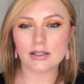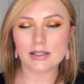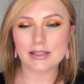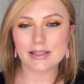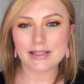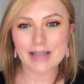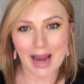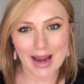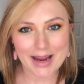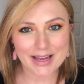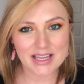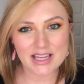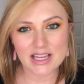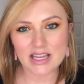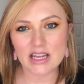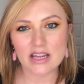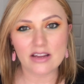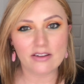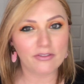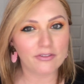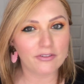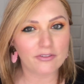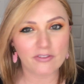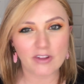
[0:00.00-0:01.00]
tacky
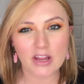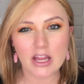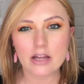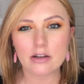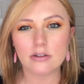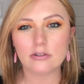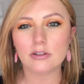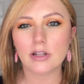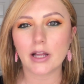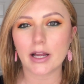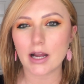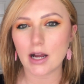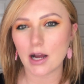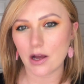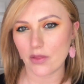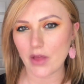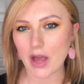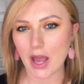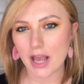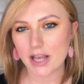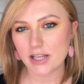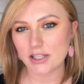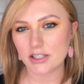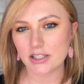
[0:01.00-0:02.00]
feel like other
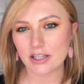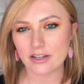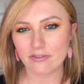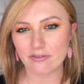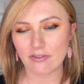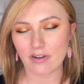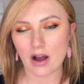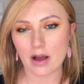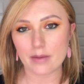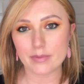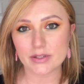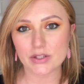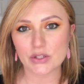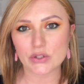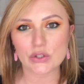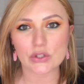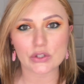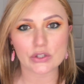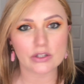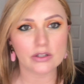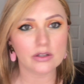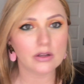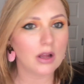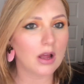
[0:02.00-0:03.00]
HD fibers
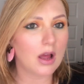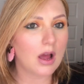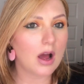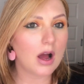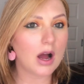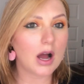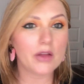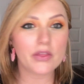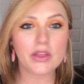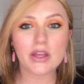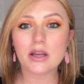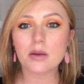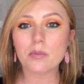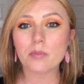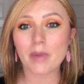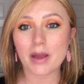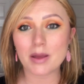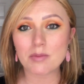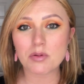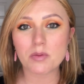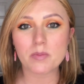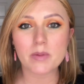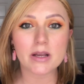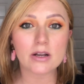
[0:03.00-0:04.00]
do. I think it may
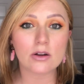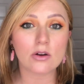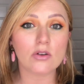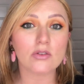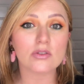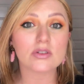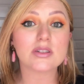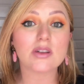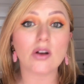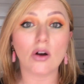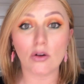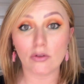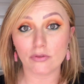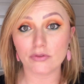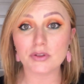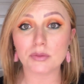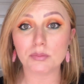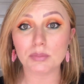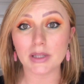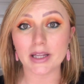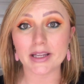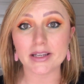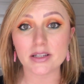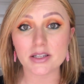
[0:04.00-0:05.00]
be because of the
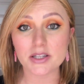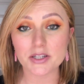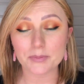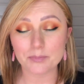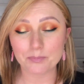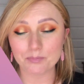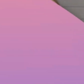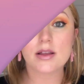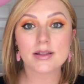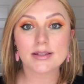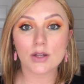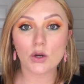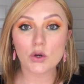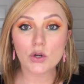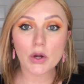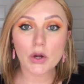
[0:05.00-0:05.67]
blend. So I'll